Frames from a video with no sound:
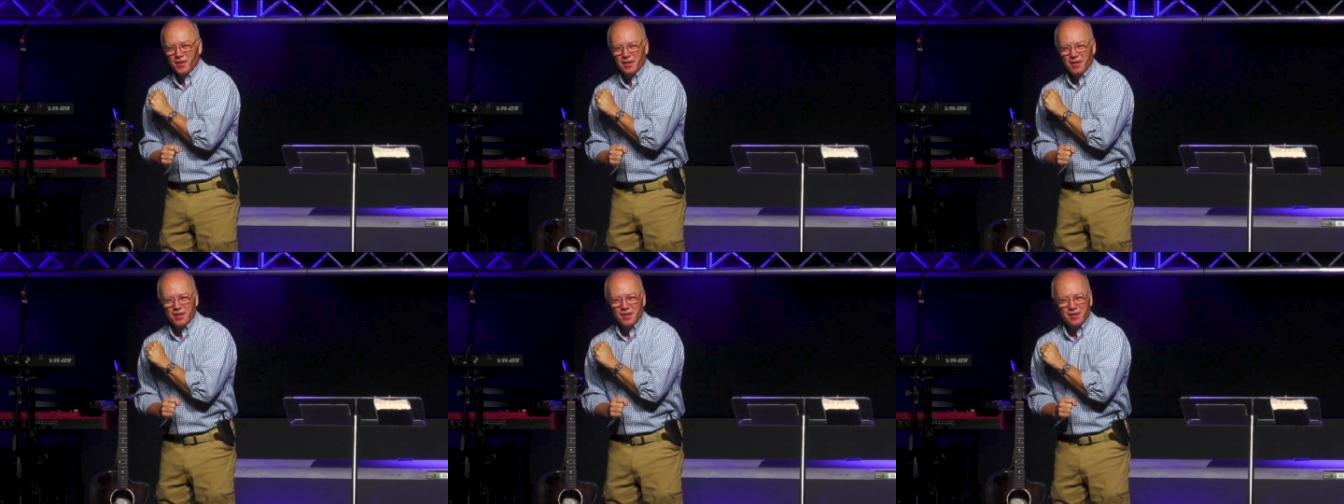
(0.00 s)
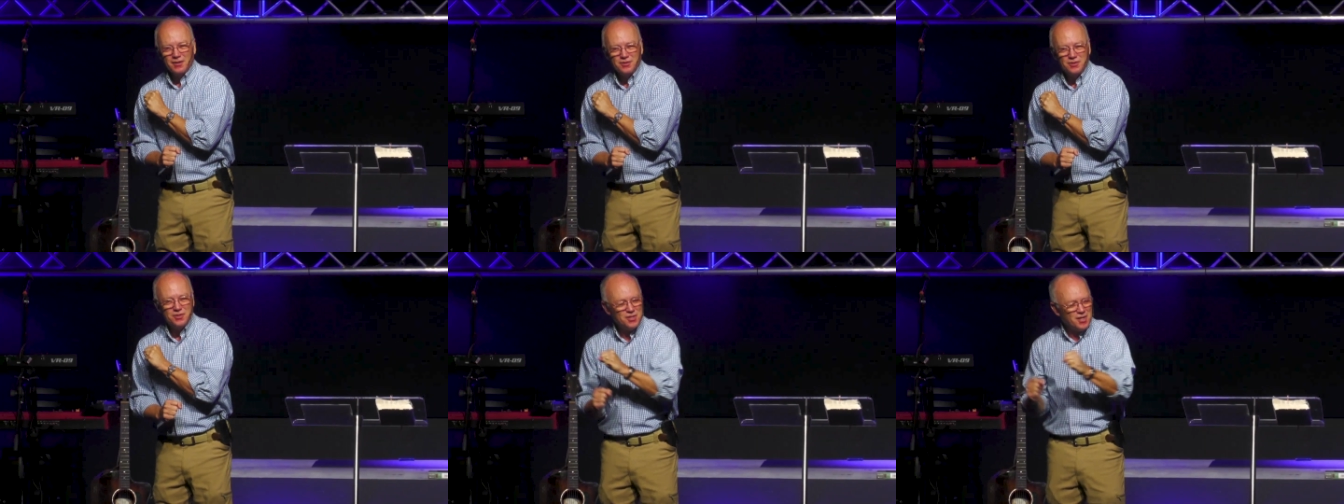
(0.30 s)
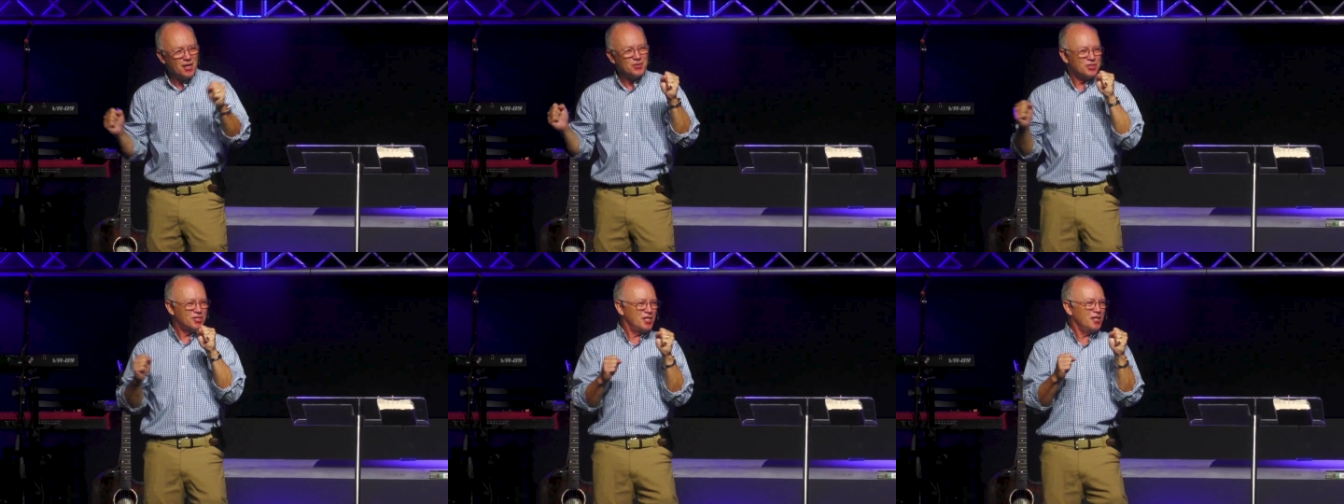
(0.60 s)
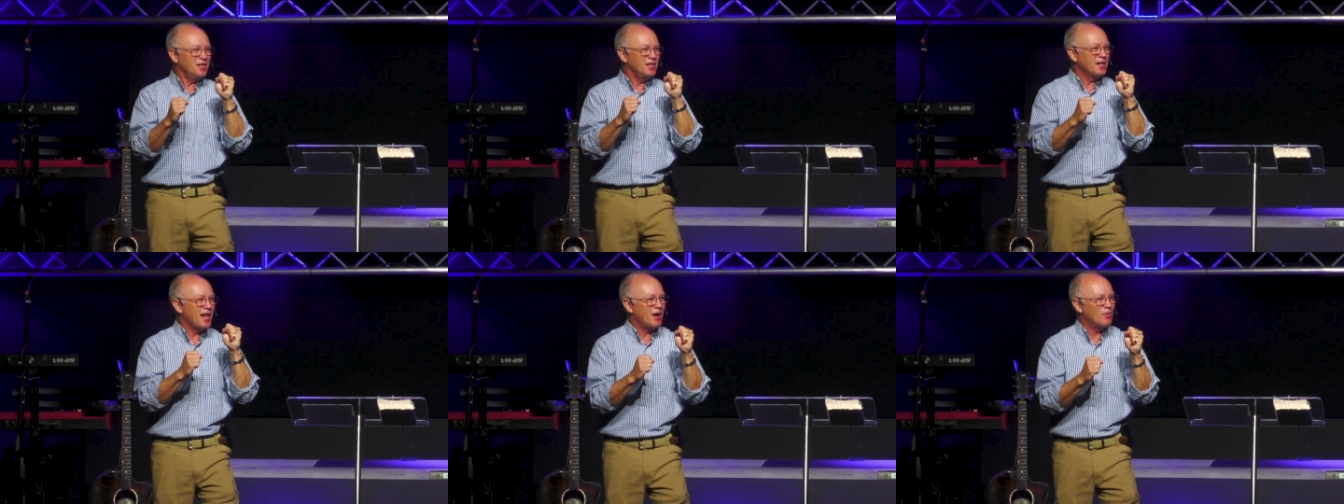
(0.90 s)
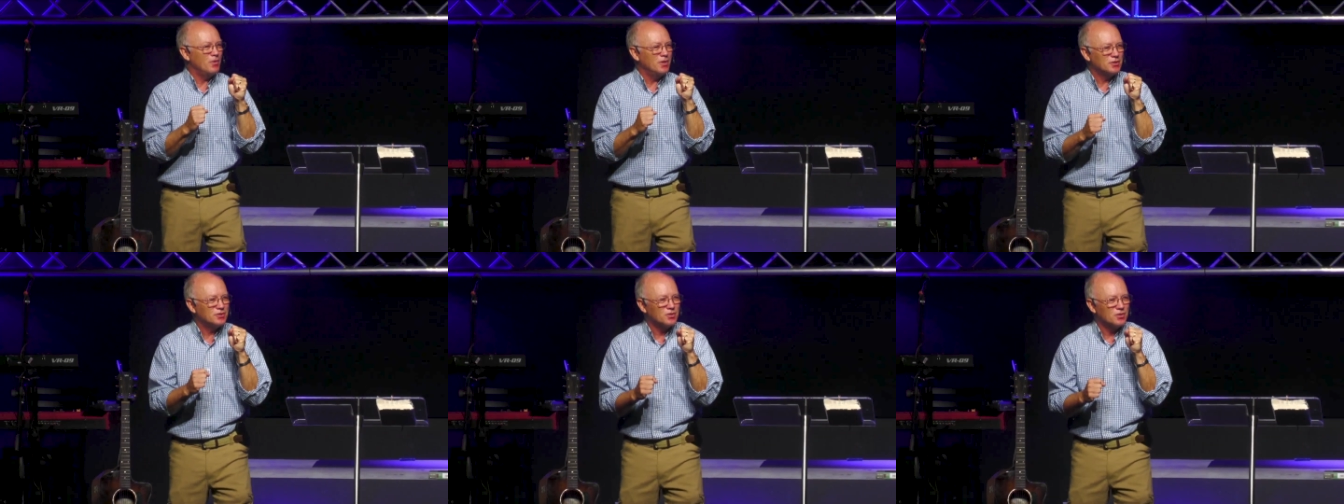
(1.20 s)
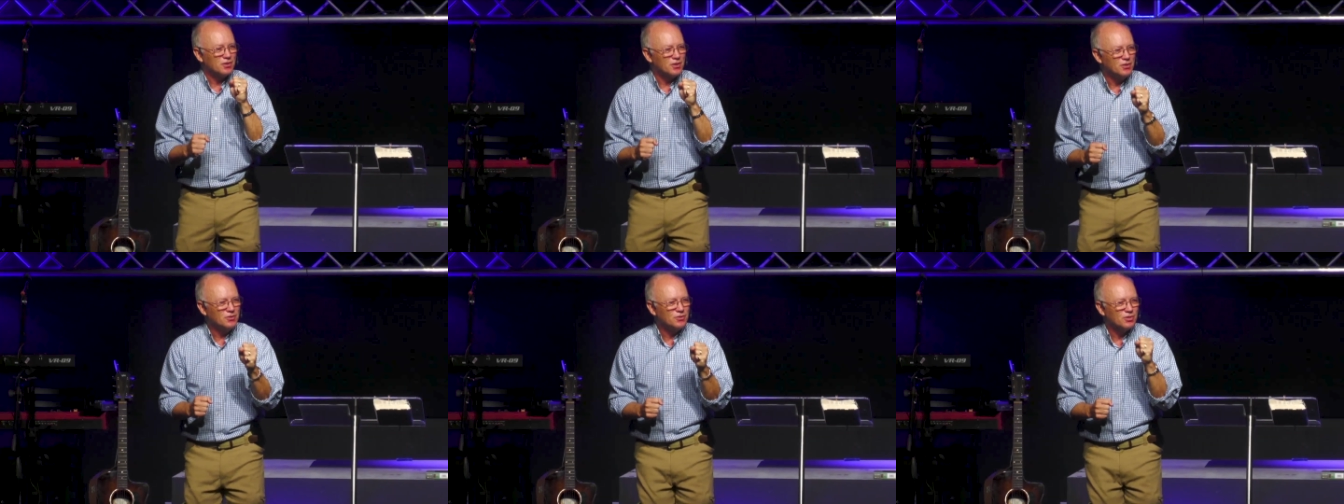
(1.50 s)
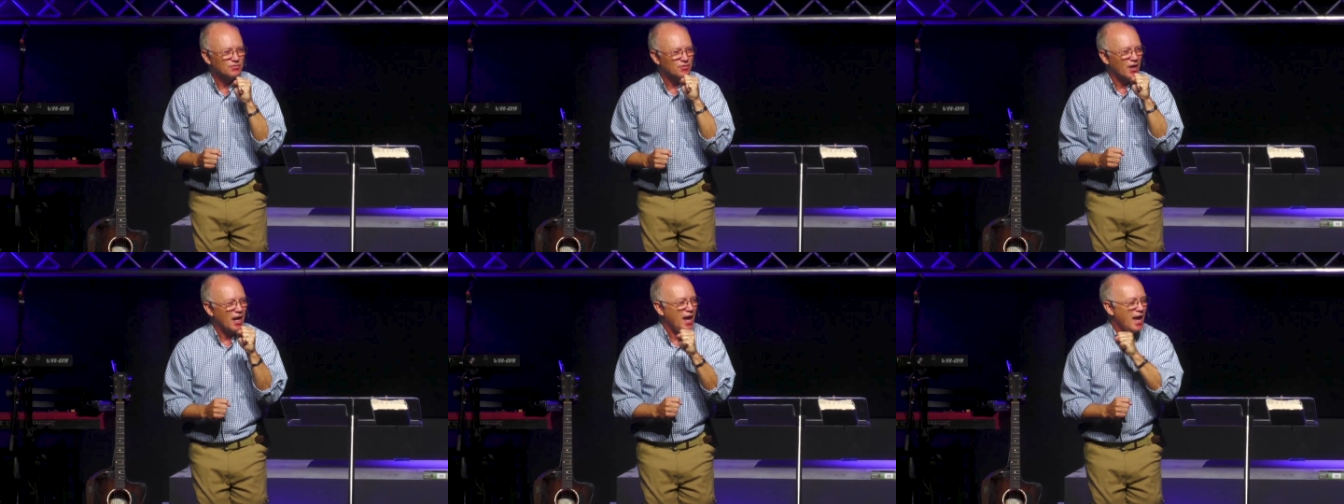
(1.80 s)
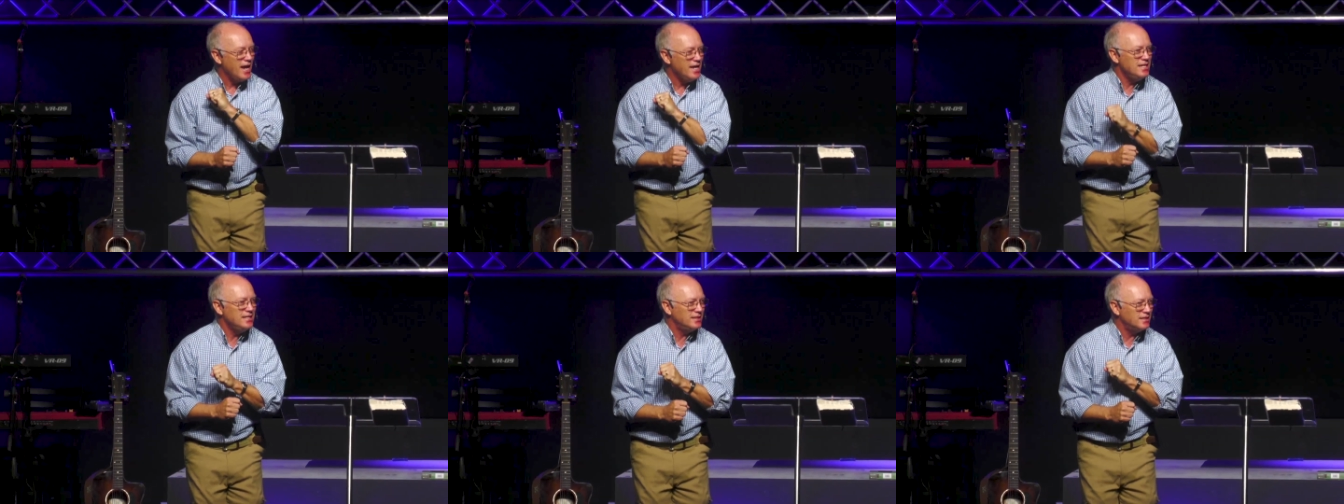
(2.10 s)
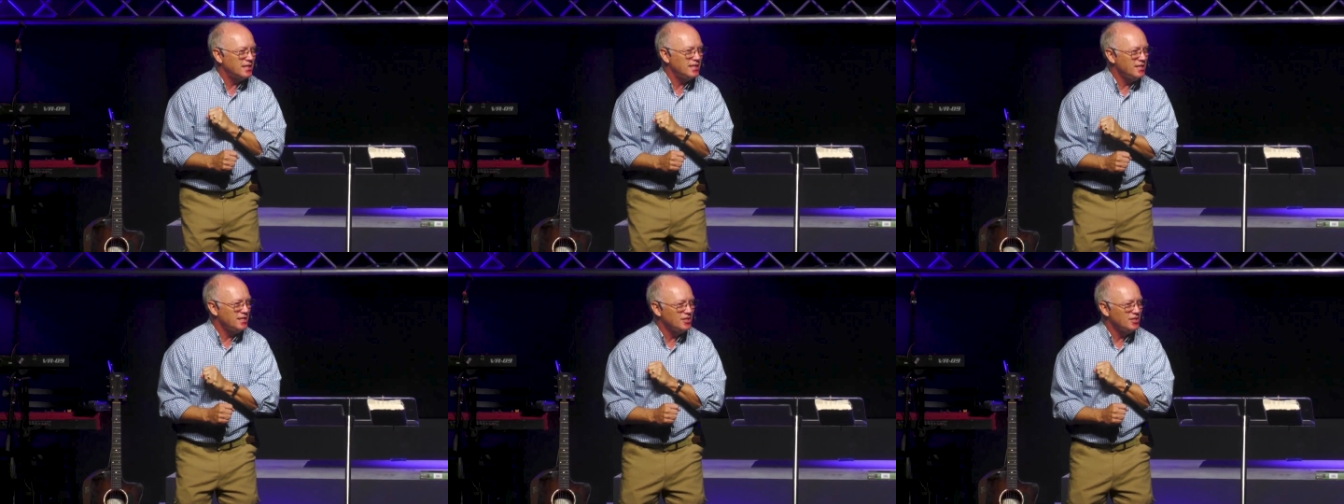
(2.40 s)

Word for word: Do you know Sheila and I went to Eleuthera for 18